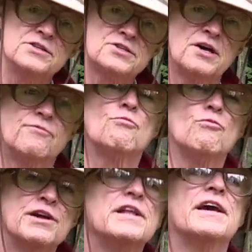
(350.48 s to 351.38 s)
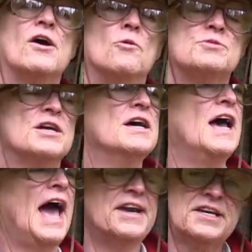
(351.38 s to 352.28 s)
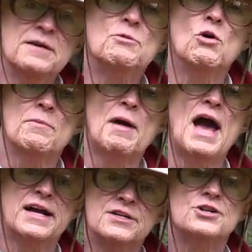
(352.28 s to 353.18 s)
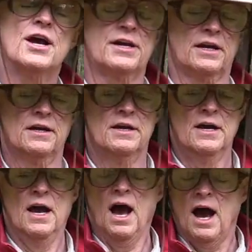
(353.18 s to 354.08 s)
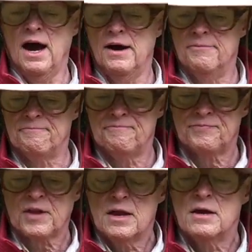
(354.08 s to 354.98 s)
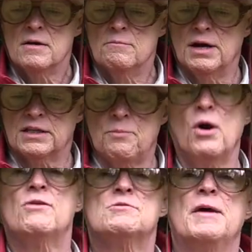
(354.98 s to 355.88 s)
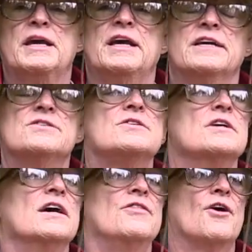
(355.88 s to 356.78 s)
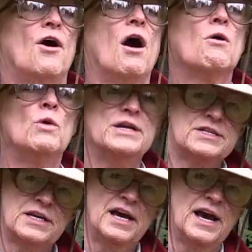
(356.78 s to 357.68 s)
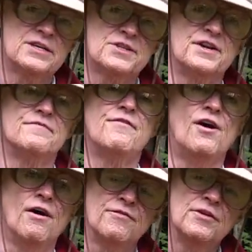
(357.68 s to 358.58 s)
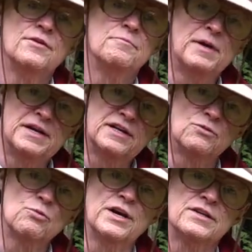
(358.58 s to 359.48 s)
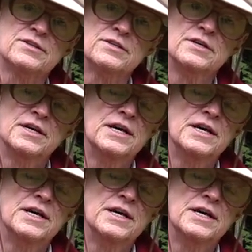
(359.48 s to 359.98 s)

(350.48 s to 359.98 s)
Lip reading: this stuff really helps, and to keep going back and checking. But the point I was making is there are ways to cast that involve bending the wrist.